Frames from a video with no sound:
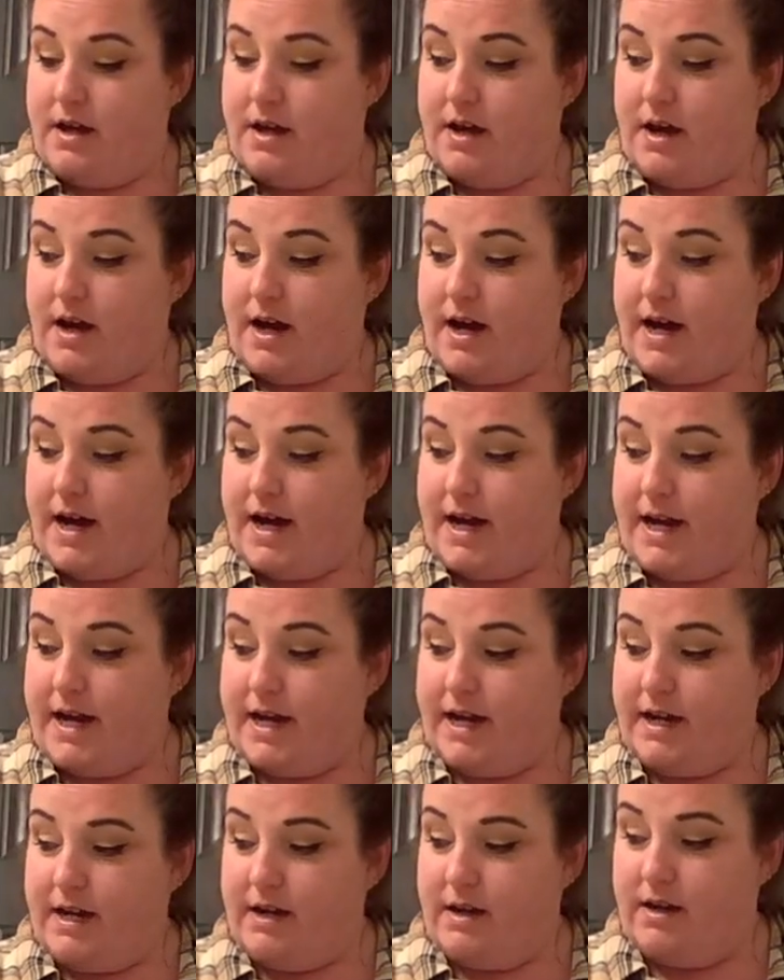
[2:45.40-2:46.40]

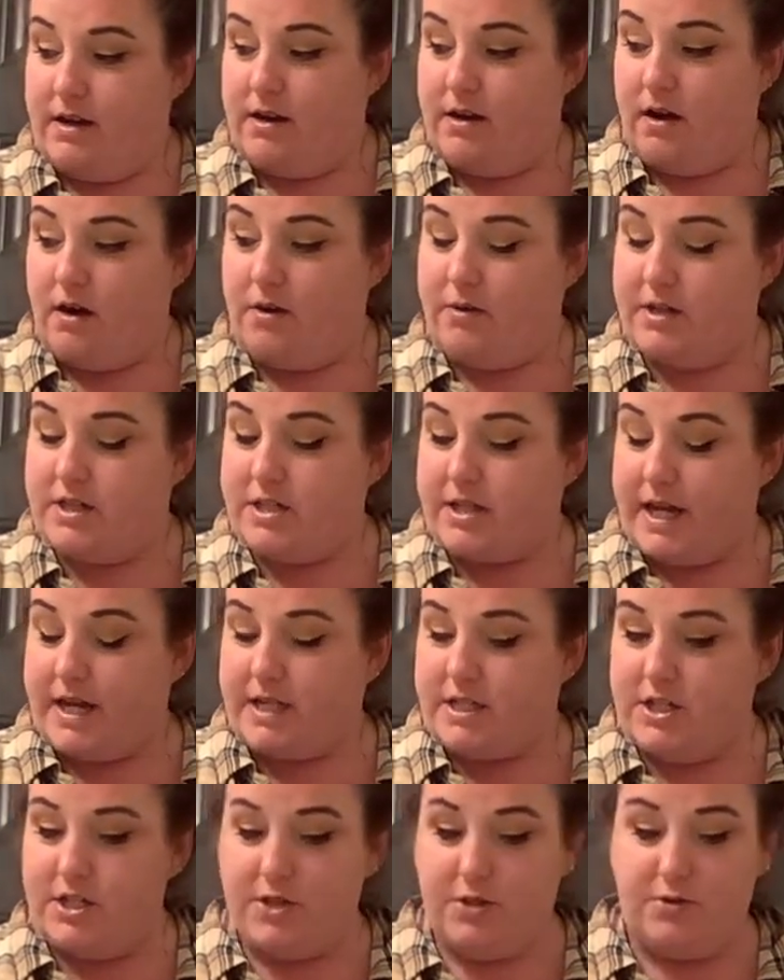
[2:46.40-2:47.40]
I always like
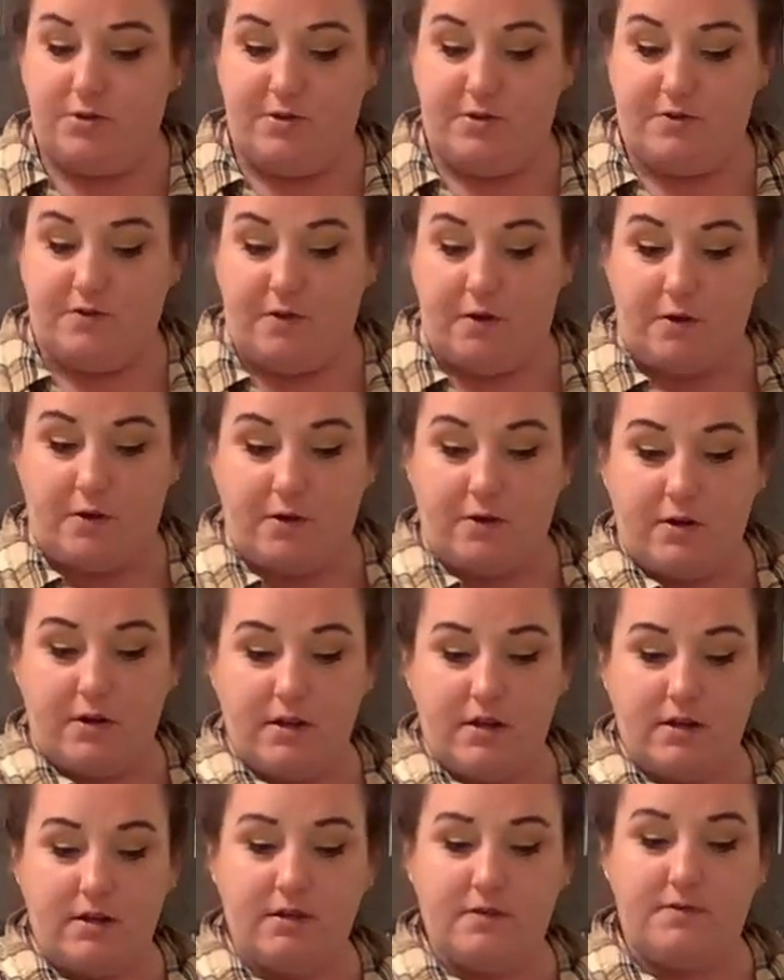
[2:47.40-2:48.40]
to do the
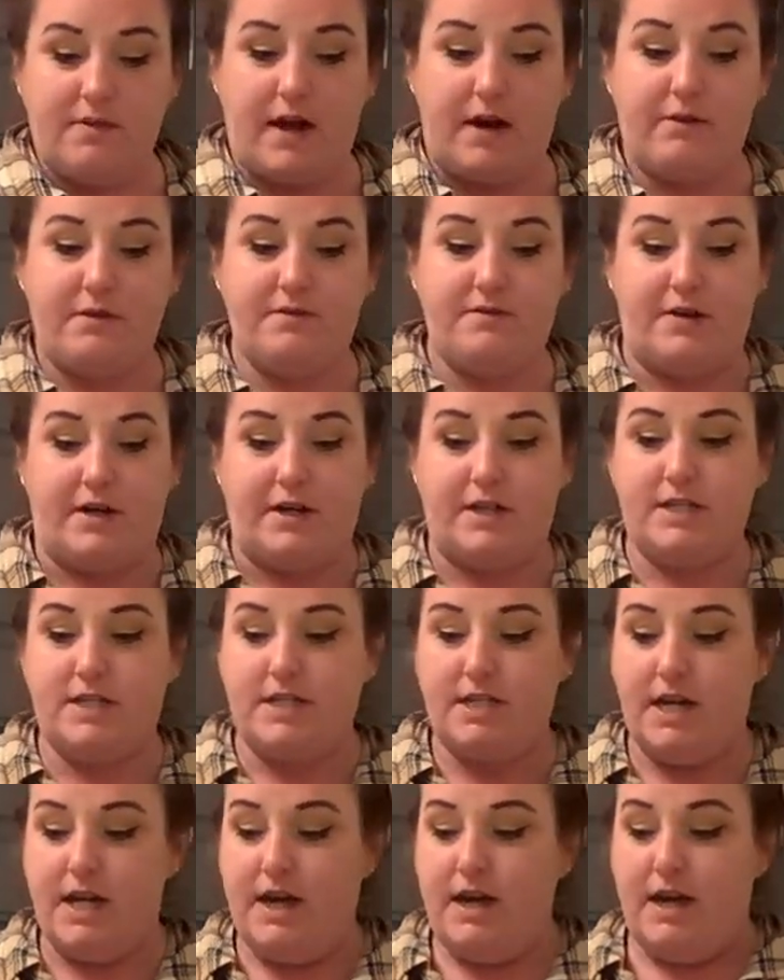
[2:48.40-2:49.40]
focal flower first,
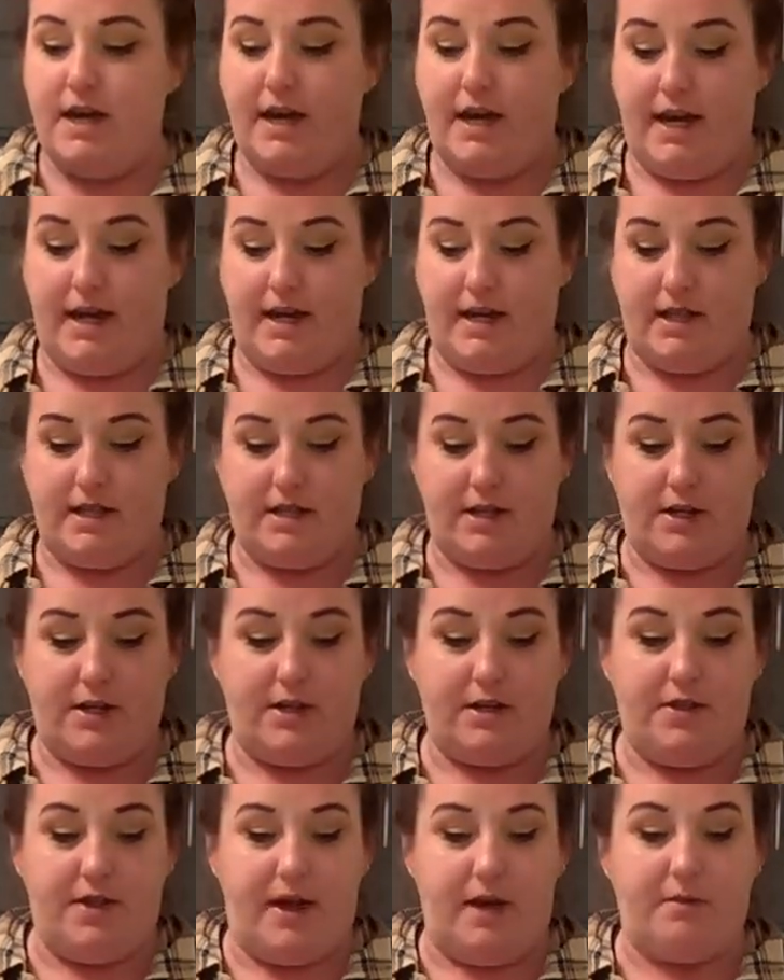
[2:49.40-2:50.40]
and the
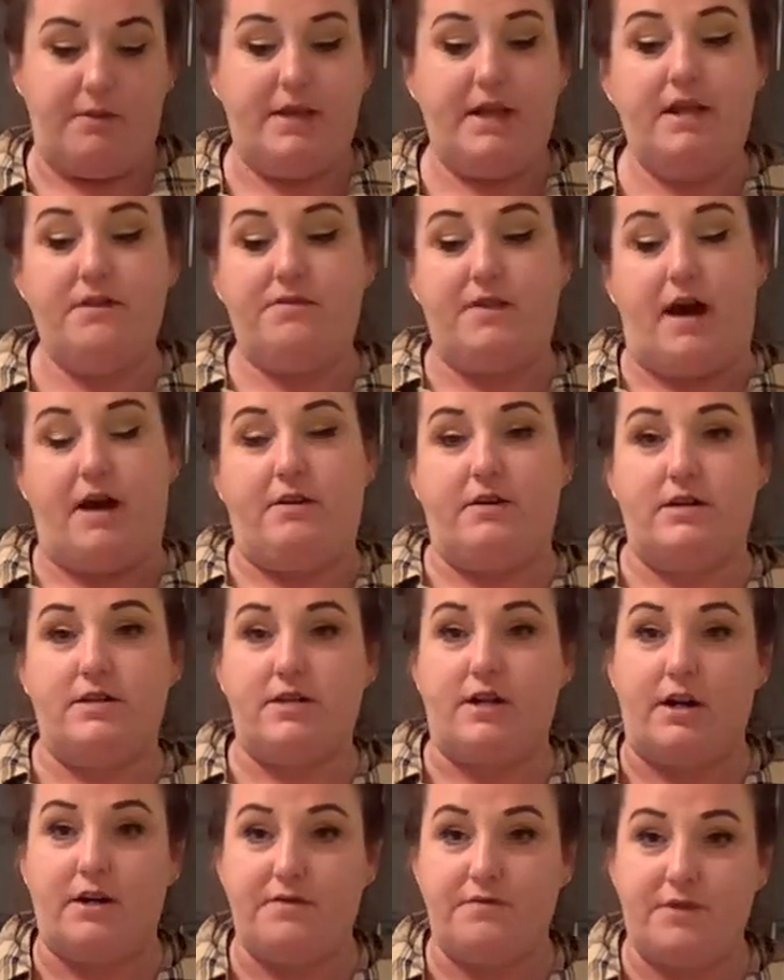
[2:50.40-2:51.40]
good thing with any flowers,
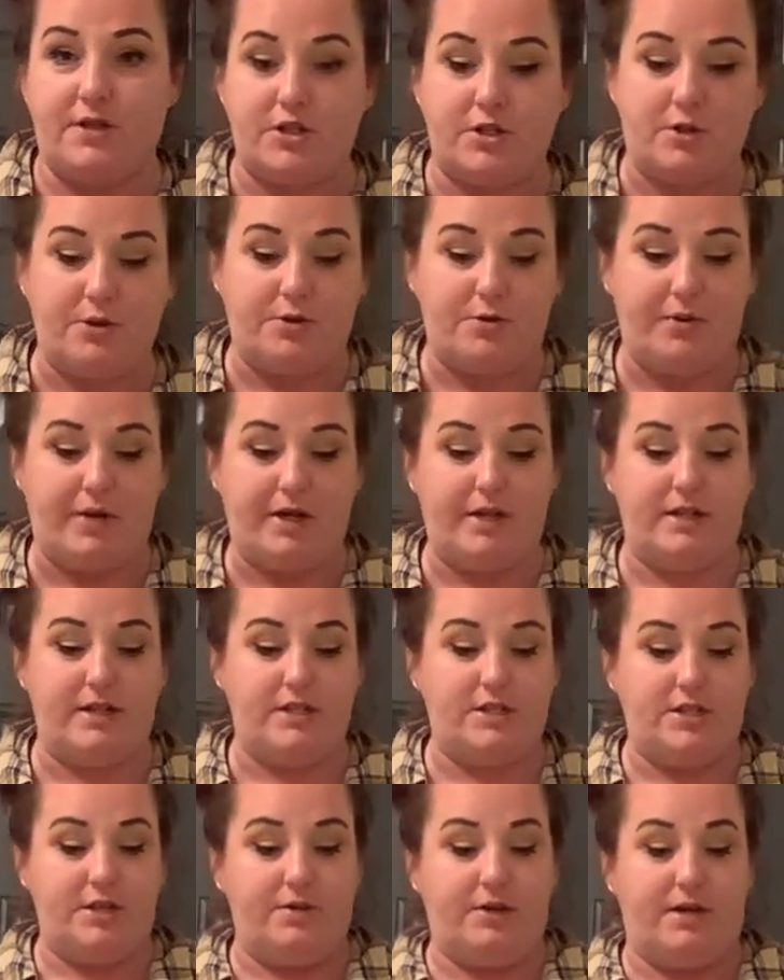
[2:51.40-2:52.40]
artificial or real,
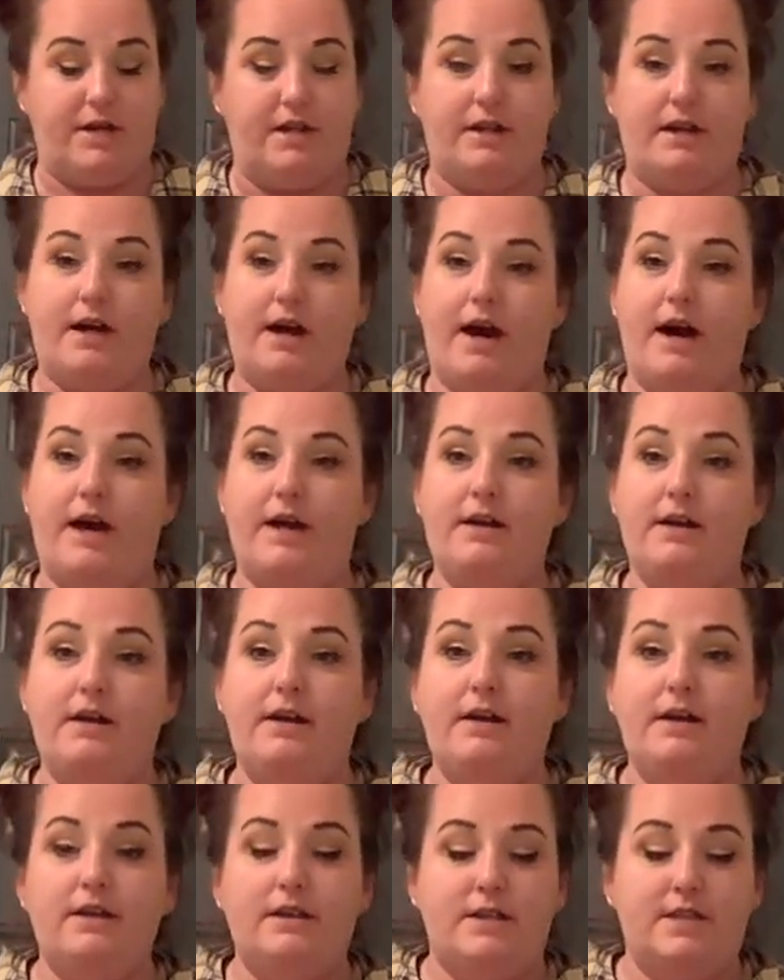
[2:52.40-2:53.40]
is you can cut
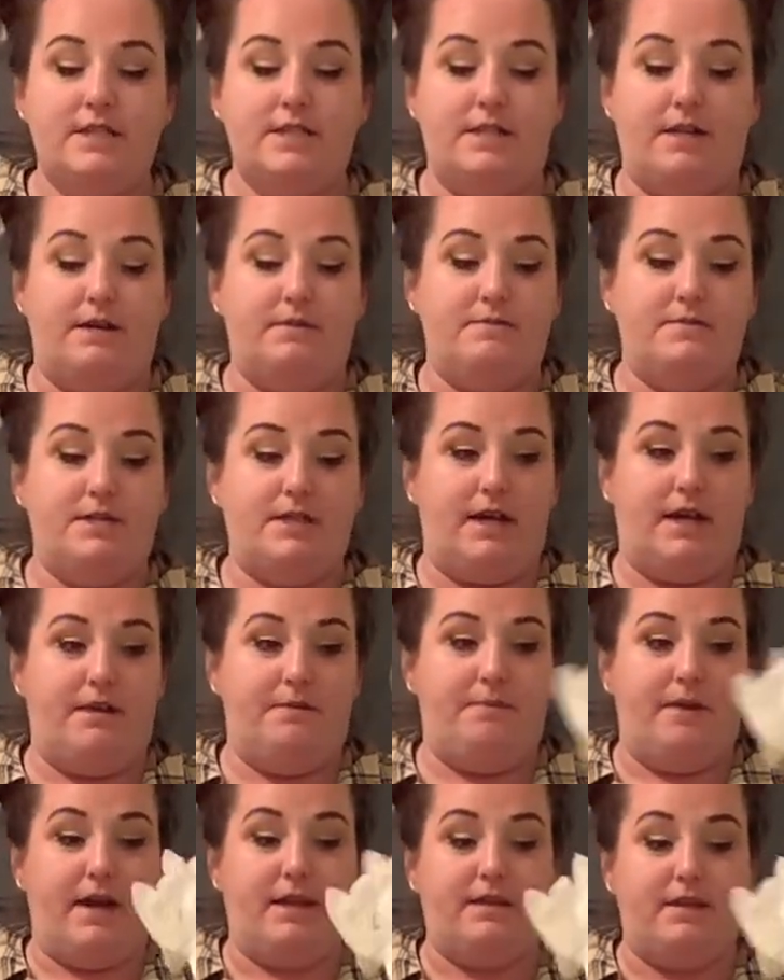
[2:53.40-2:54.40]
the stems and
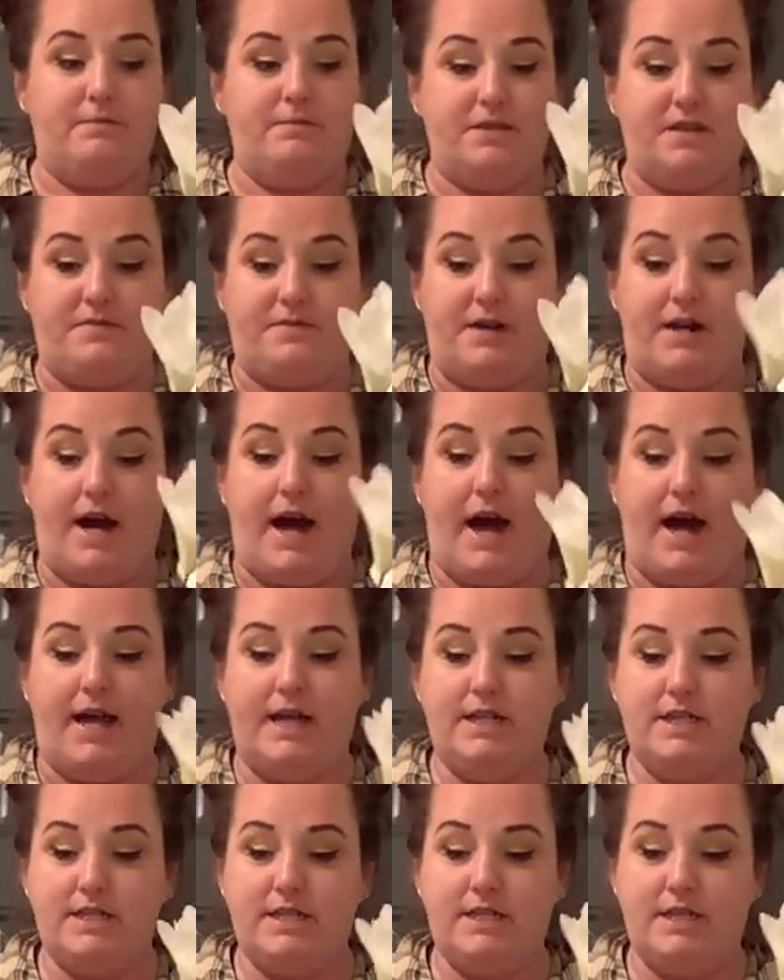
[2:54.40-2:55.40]
make them different
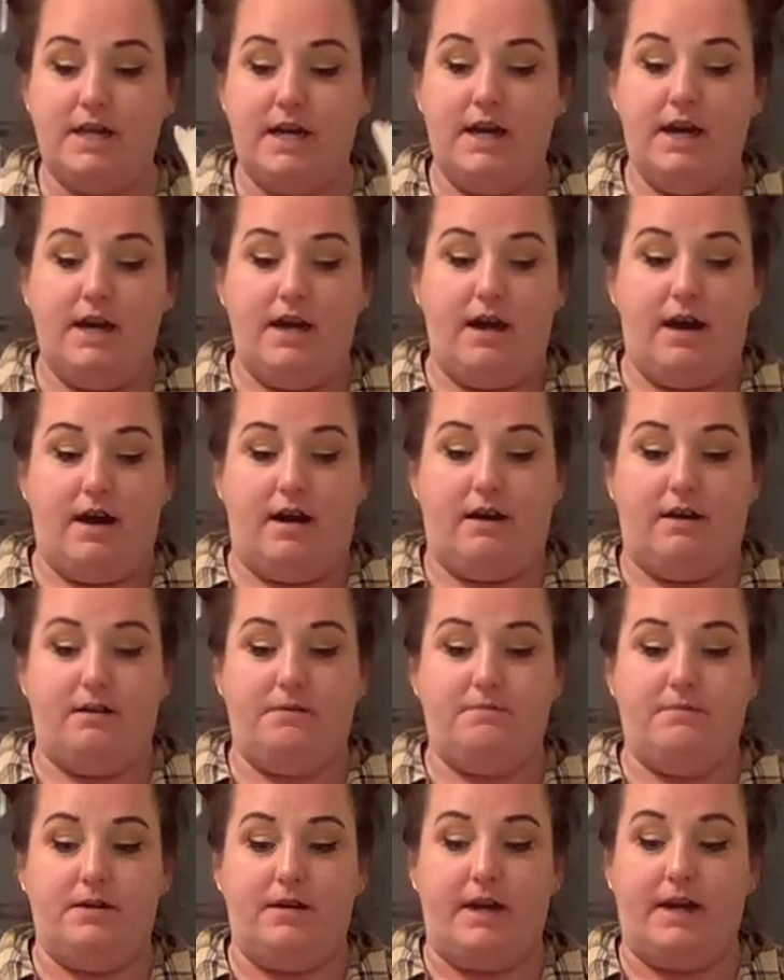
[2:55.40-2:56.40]
heights.
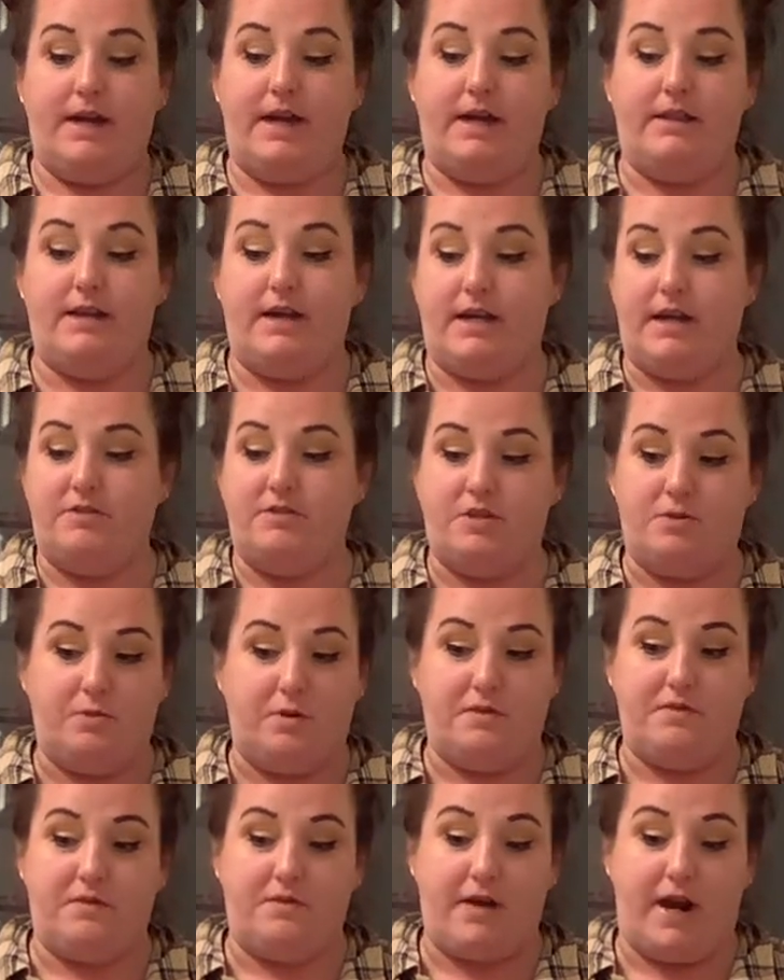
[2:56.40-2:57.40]
Again, that gives you more
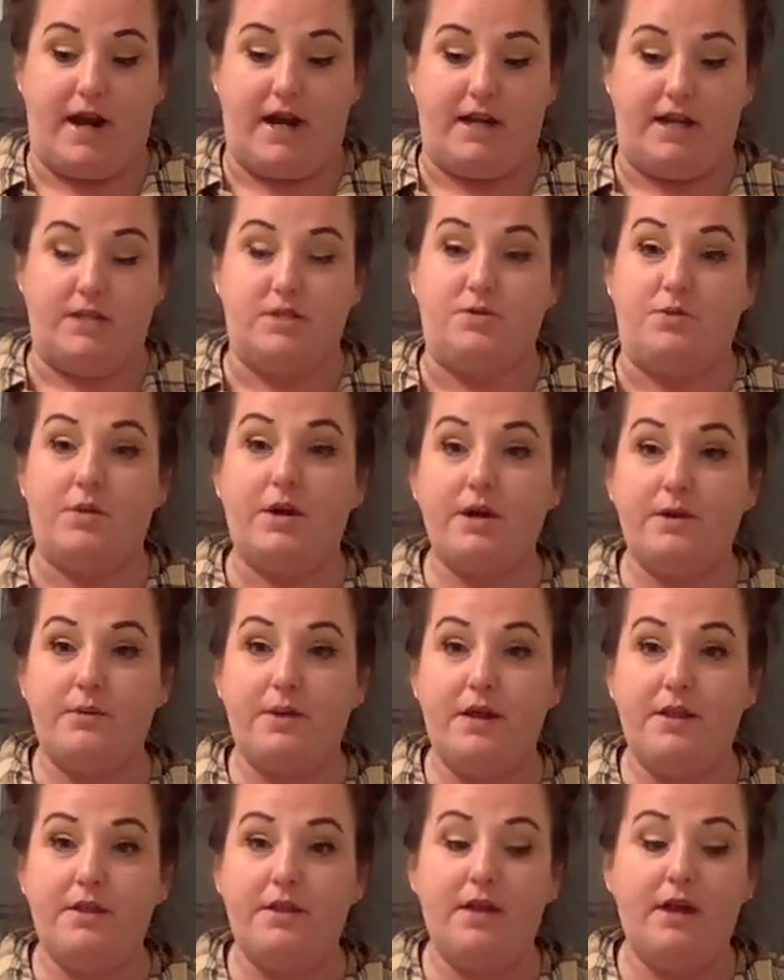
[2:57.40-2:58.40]
variety to work with.